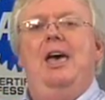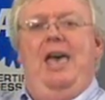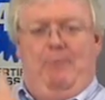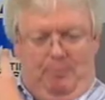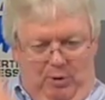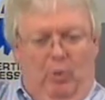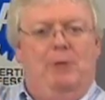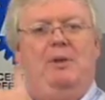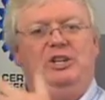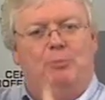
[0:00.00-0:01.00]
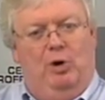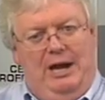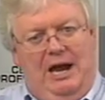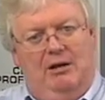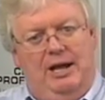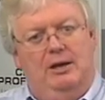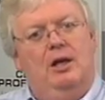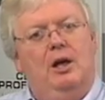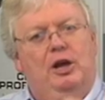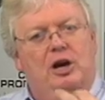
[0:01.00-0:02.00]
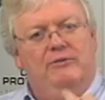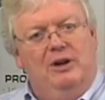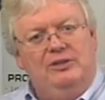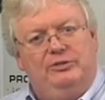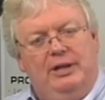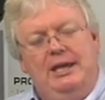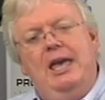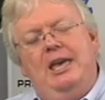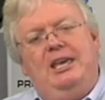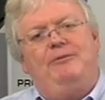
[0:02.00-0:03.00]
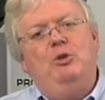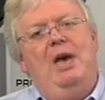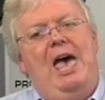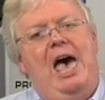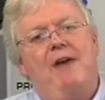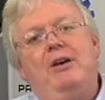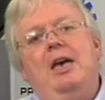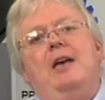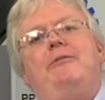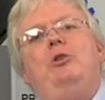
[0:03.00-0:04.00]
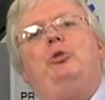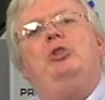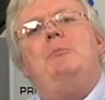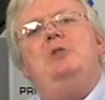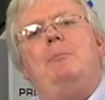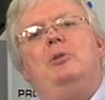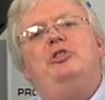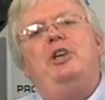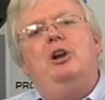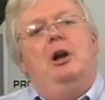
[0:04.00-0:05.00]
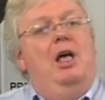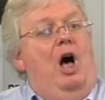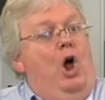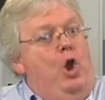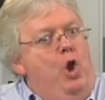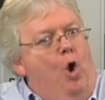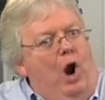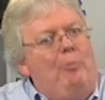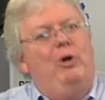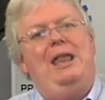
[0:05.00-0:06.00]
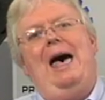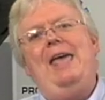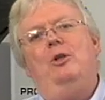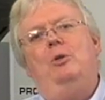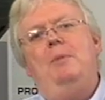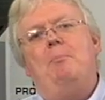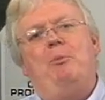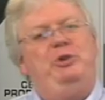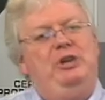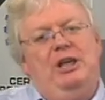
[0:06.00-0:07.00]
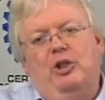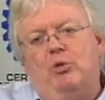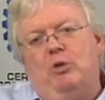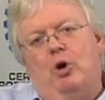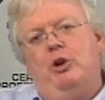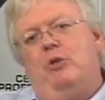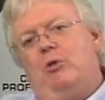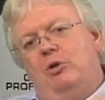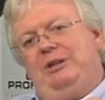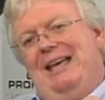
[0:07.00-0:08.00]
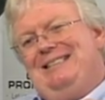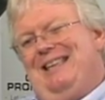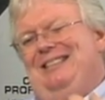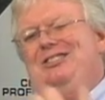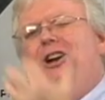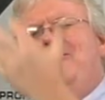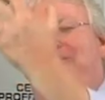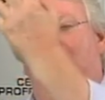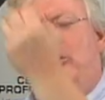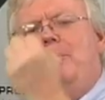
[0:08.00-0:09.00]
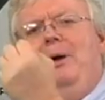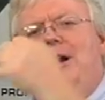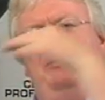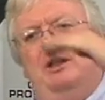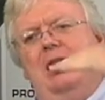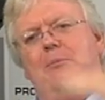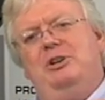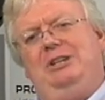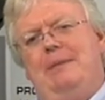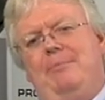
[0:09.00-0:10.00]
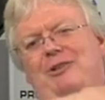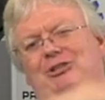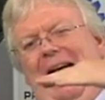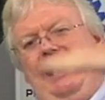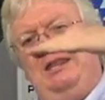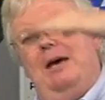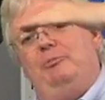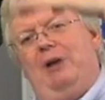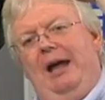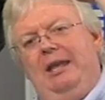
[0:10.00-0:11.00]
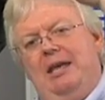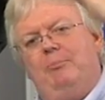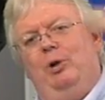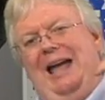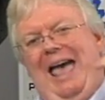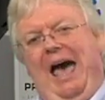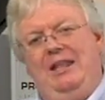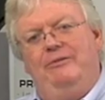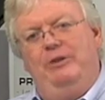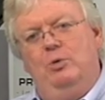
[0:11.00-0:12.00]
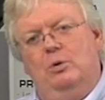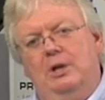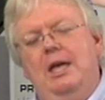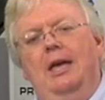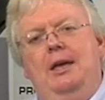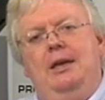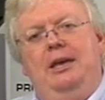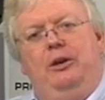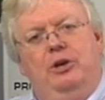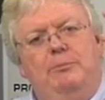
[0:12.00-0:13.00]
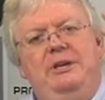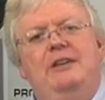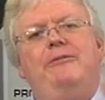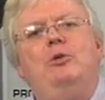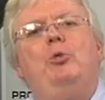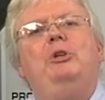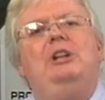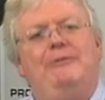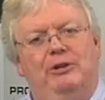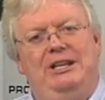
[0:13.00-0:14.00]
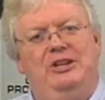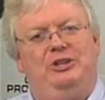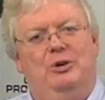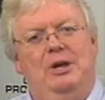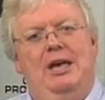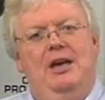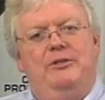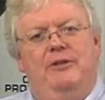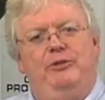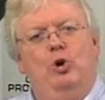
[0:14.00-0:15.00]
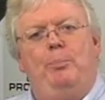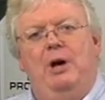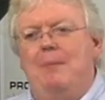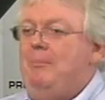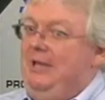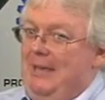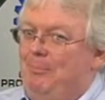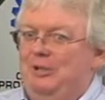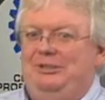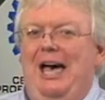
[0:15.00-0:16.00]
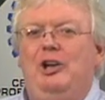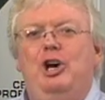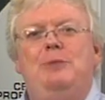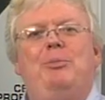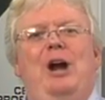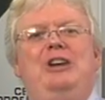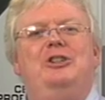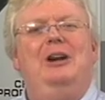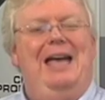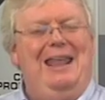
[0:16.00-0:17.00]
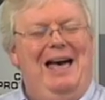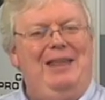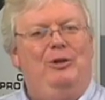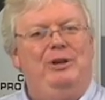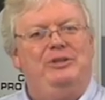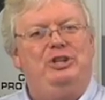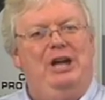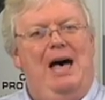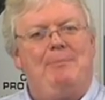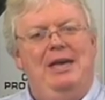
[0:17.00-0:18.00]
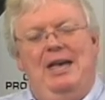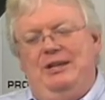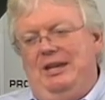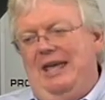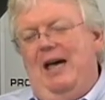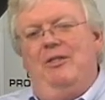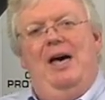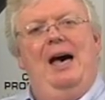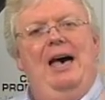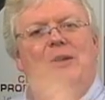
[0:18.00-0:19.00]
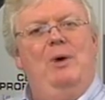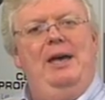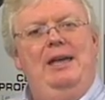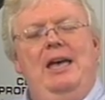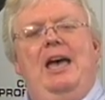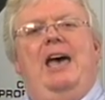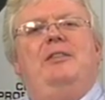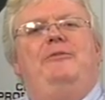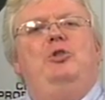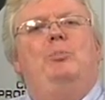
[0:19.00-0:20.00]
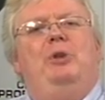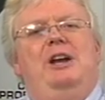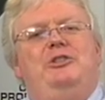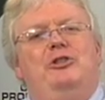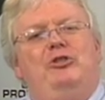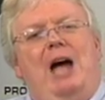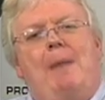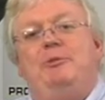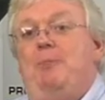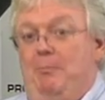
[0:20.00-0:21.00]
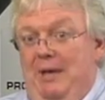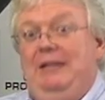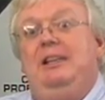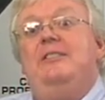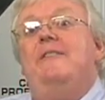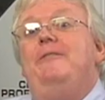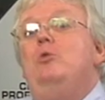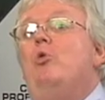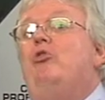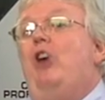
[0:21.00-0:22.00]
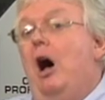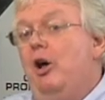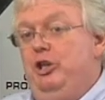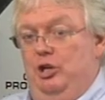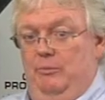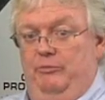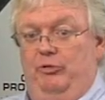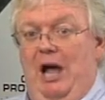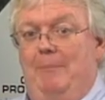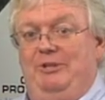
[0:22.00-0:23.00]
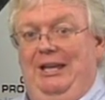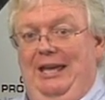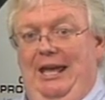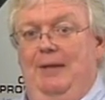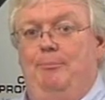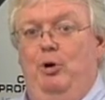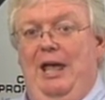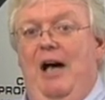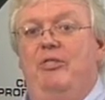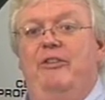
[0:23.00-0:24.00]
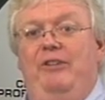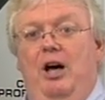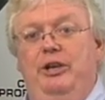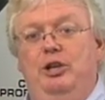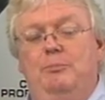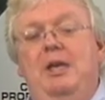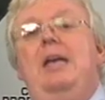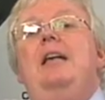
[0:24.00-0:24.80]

and we're pulling a bunch more air in. Conversely, if you have fuel trim numbers that are normal at idle, but when you get on the road on a road test, they start falling apart and the numbers keep tracking up, tracking up, or adding fuel. It could be a fuel delivery issue. The fuel pump, it puts out good pressure at idle in the shop. You get out on the highway and the fuel pressure drops, but mainly the fuel volume drops. It can't put out the volume.